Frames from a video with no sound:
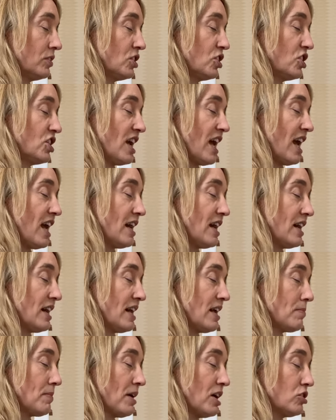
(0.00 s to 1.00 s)
gently
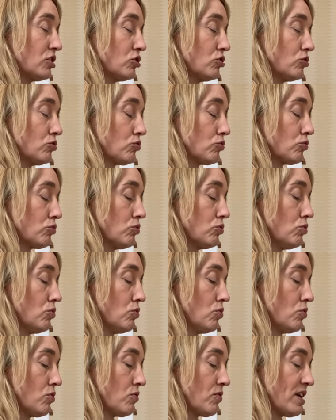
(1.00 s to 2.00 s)
imagine
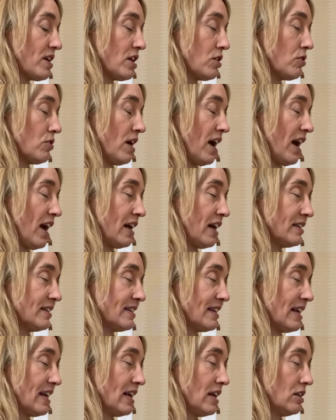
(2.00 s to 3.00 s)
drawing your hands
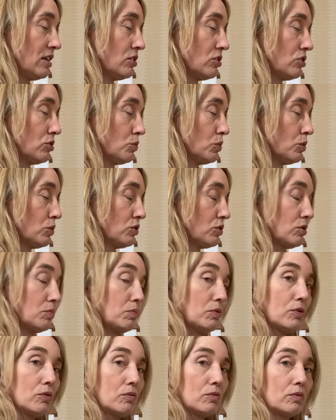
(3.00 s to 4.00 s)
in towards the
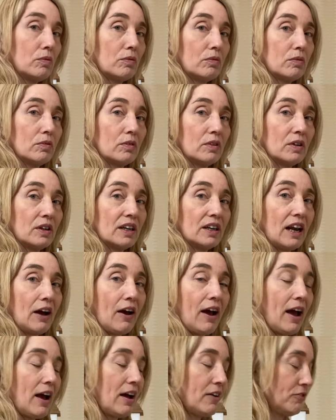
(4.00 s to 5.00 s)
ball. Now,
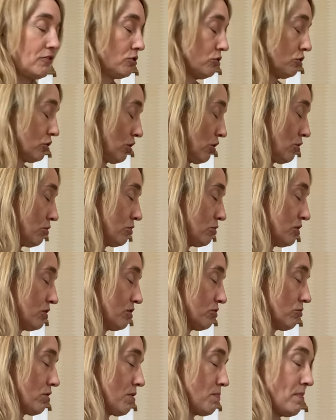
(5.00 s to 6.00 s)
have your shoulders
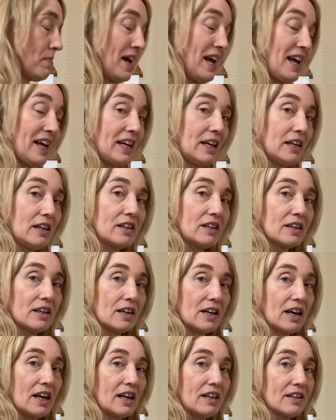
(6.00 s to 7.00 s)
remained
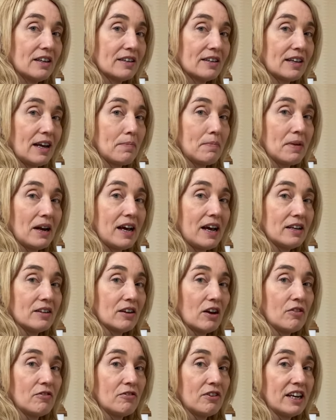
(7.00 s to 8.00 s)
in the same place?
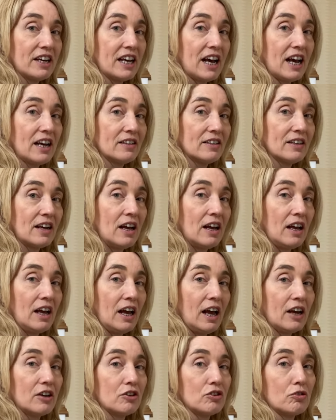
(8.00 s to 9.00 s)
Hopefully, yes.
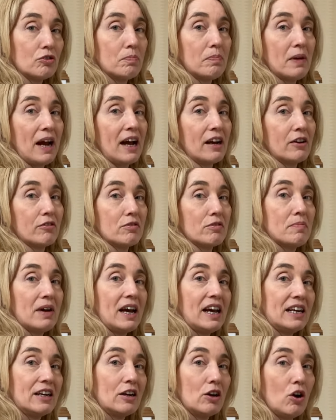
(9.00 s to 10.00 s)
Has your back
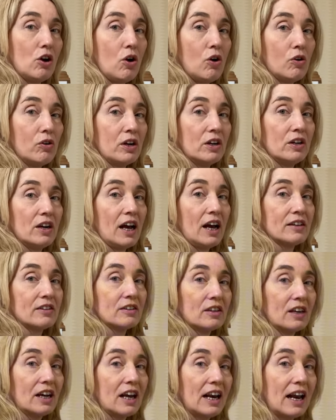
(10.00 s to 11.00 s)
remained long and
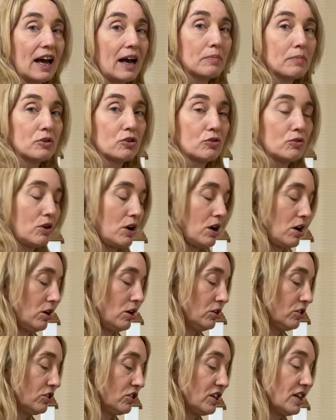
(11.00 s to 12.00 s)
hasn't collapsed or
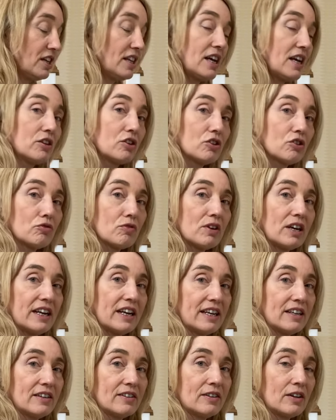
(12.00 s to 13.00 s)
arched? And then just
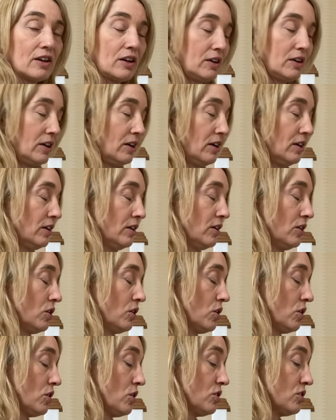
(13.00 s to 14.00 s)
release.
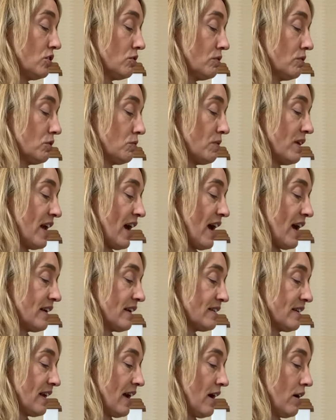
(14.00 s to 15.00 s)
So as we
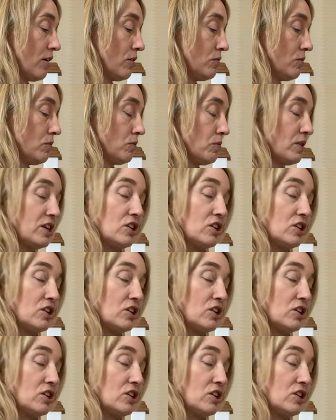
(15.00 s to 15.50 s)
exhale, we